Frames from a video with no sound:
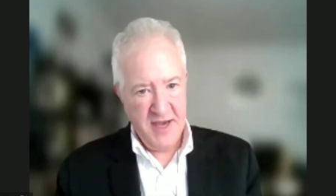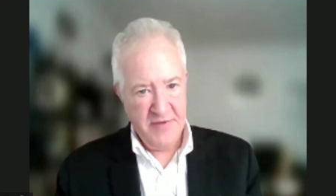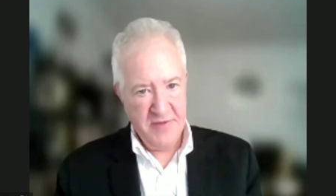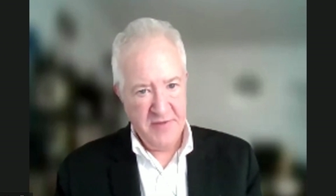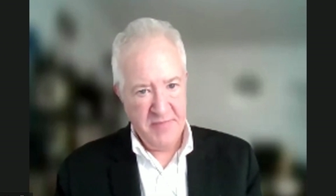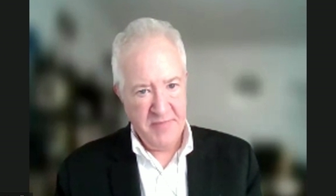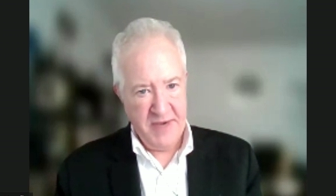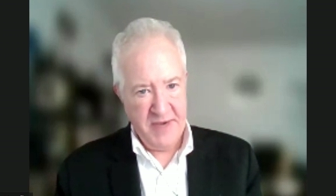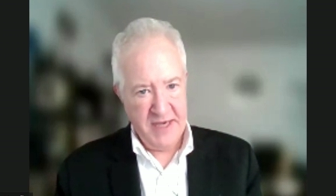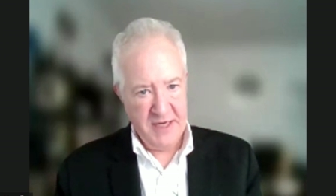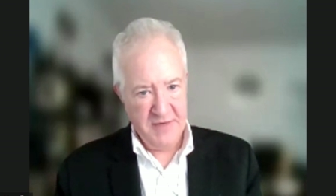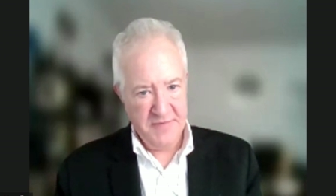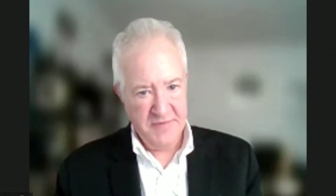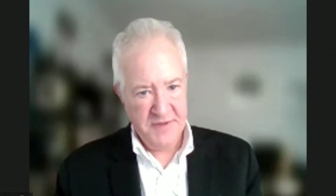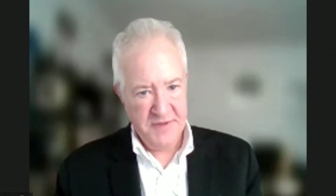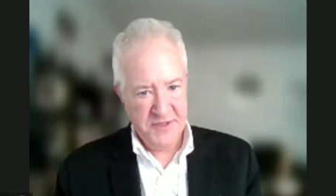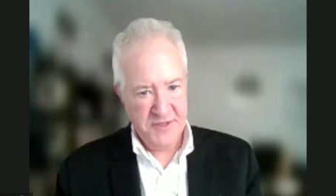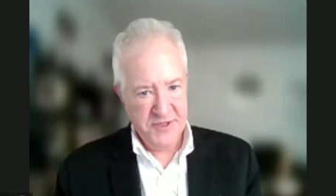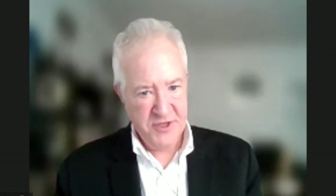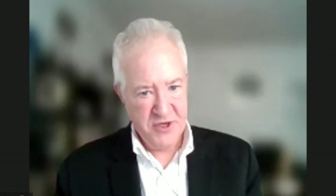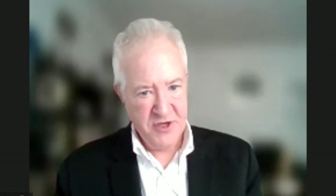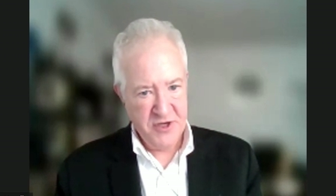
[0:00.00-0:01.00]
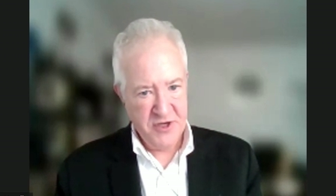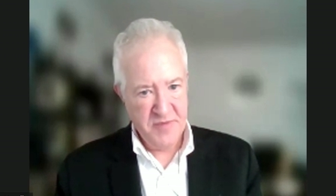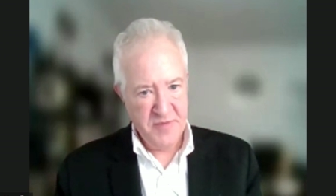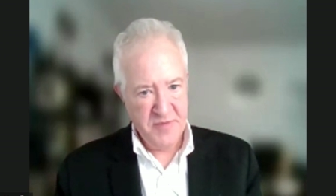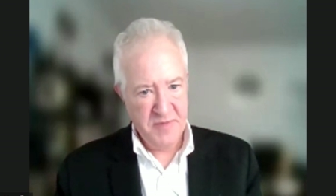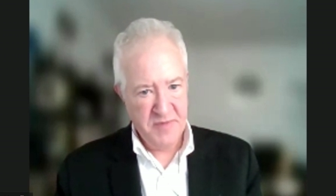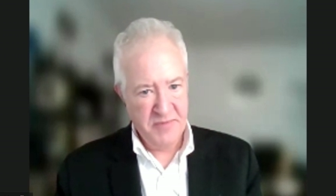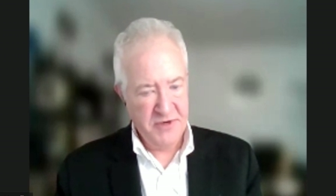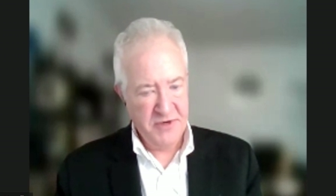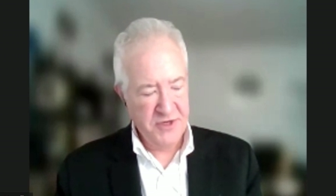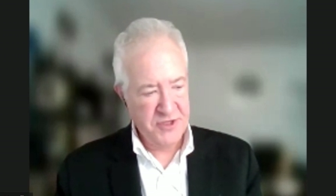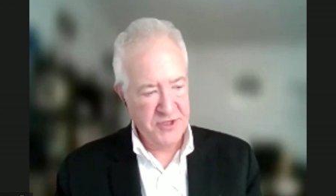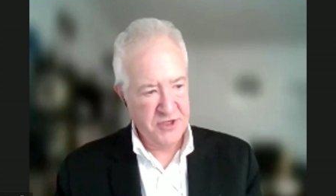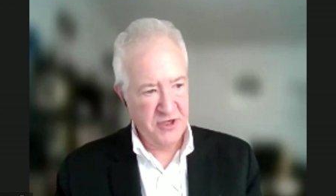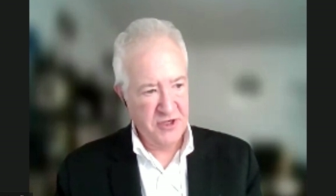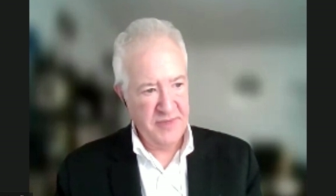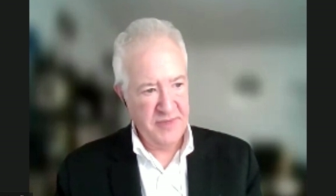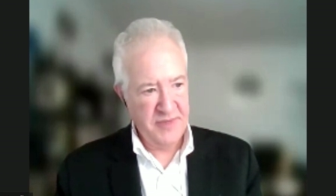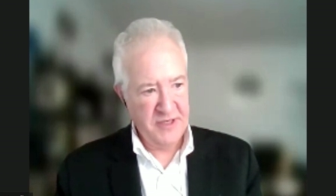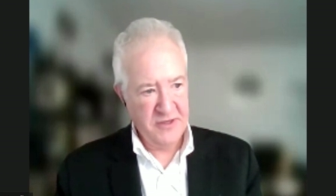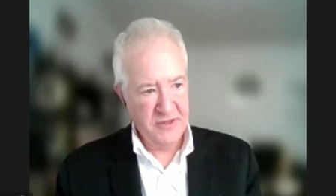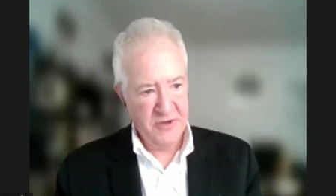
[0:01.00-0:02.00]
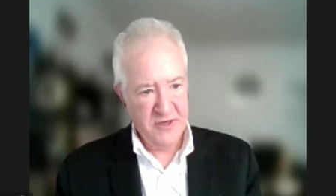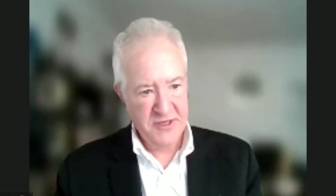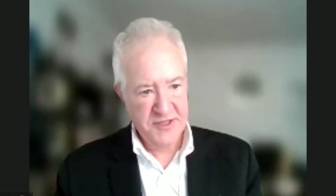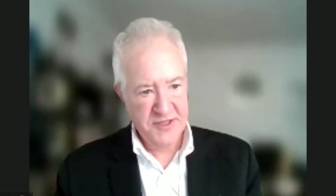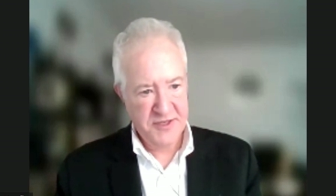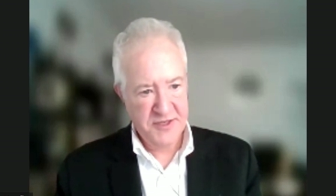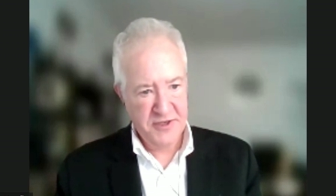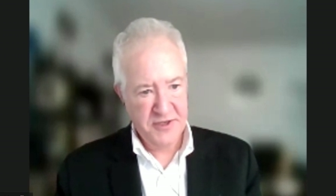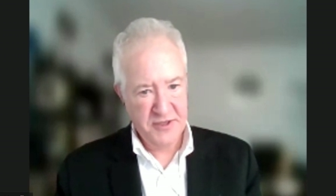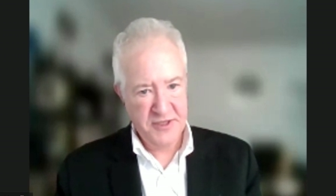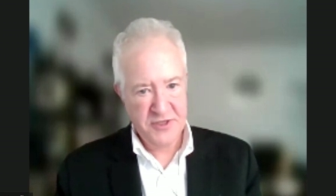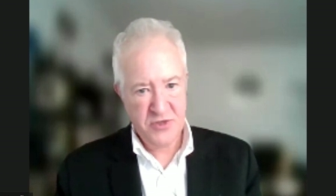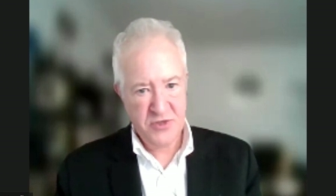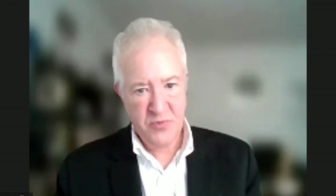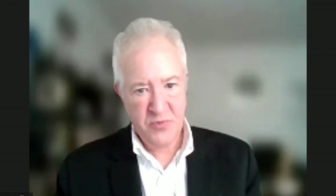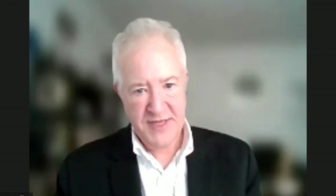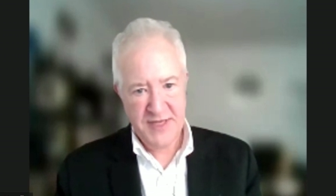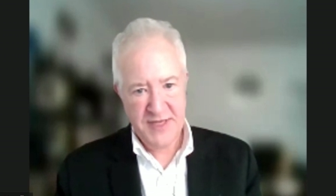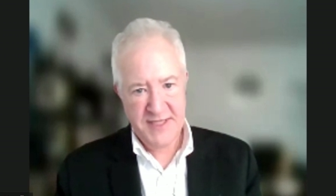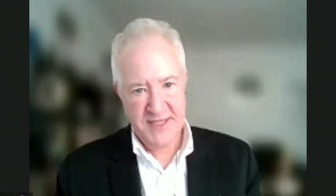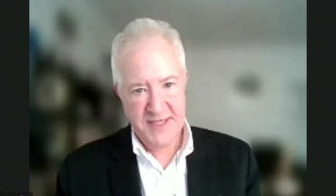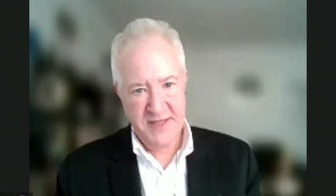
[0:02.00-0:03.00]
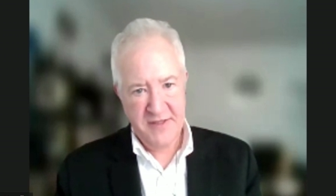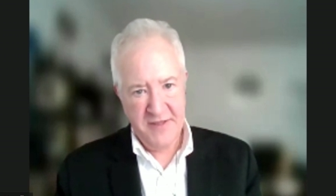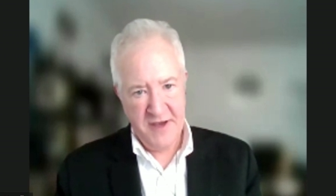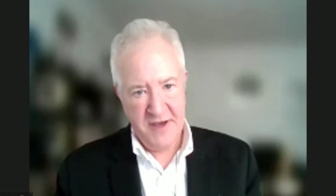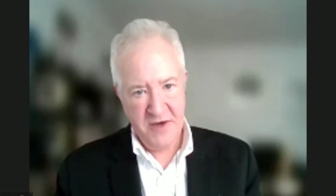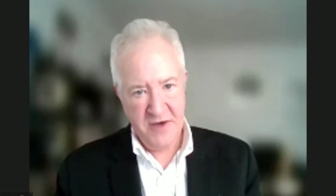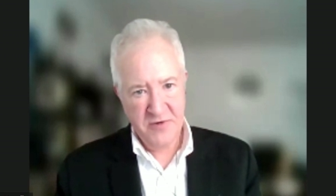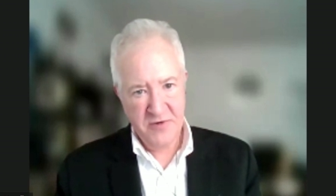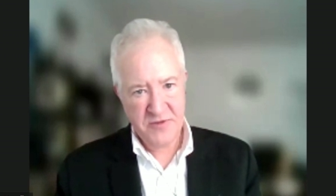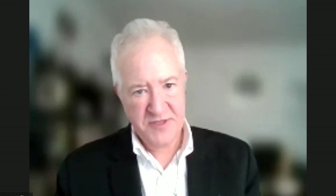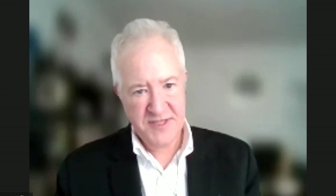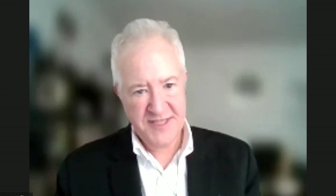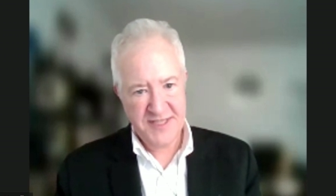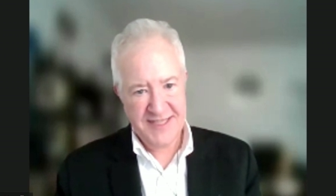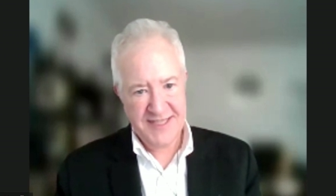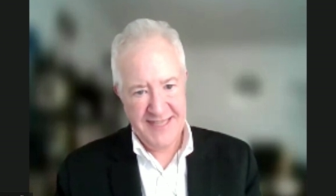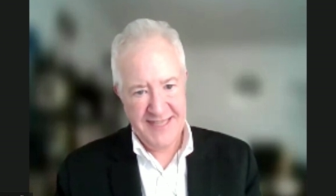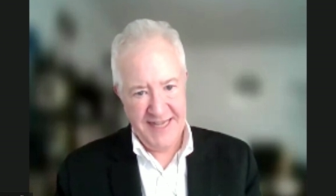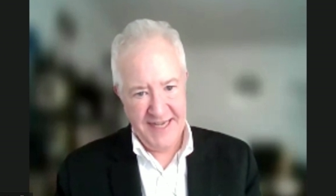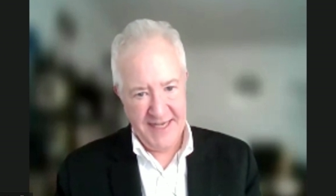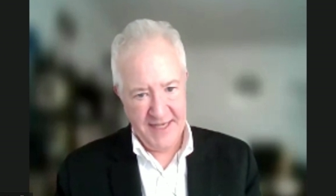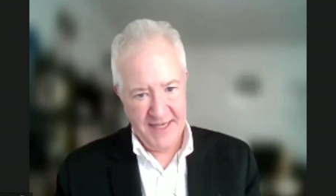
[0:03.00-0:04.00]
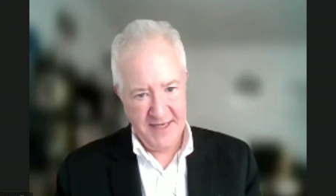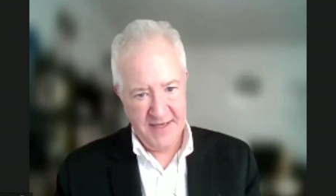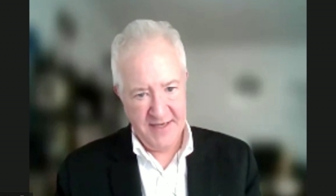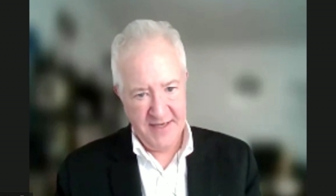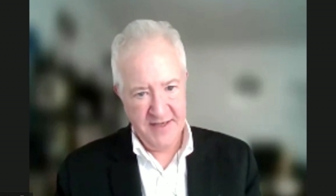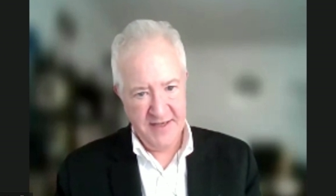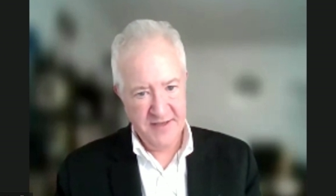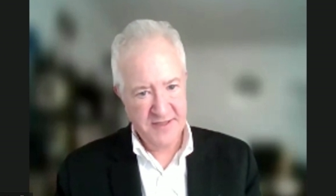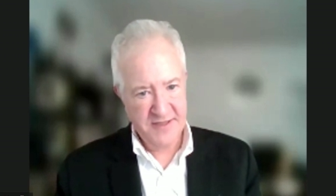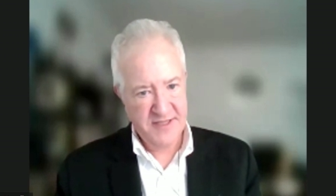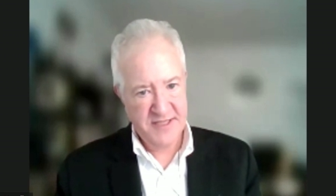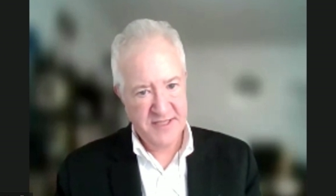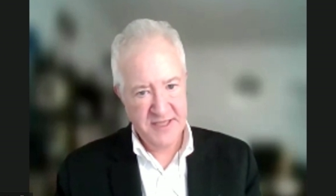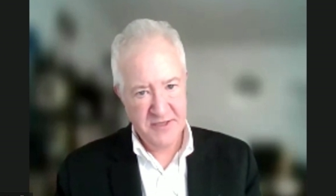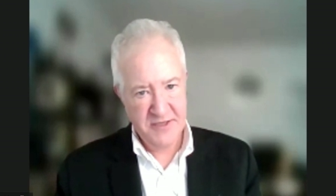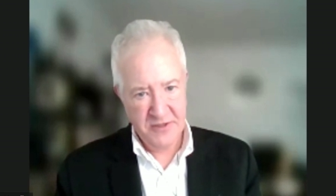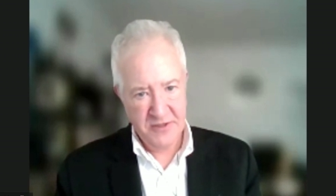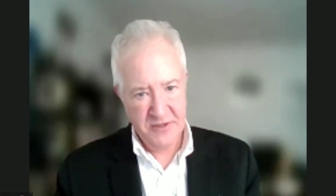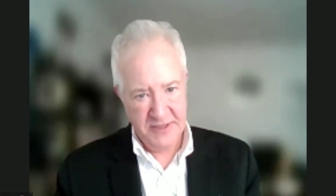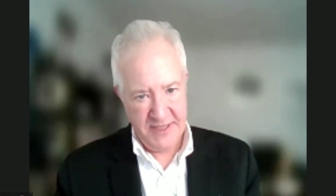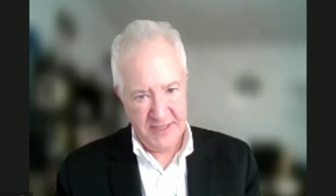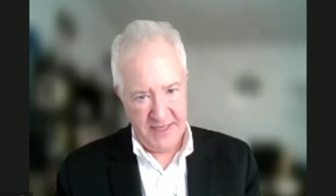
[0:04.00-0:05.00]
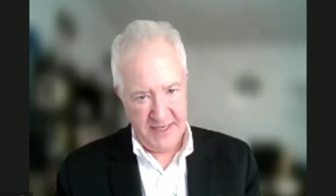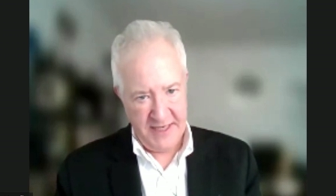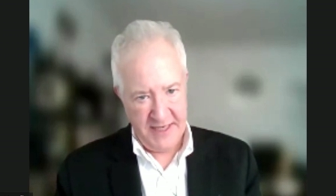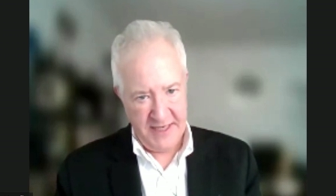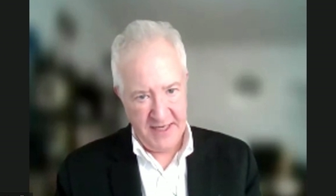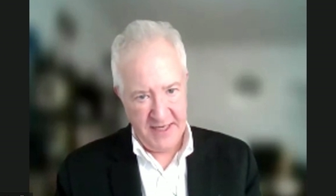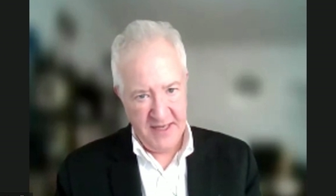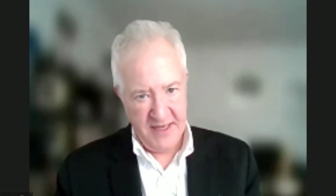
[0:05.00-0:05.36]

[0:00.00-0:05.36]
of the Battle of the Somme, the British Army lost nearly 20,000 dead in a single day,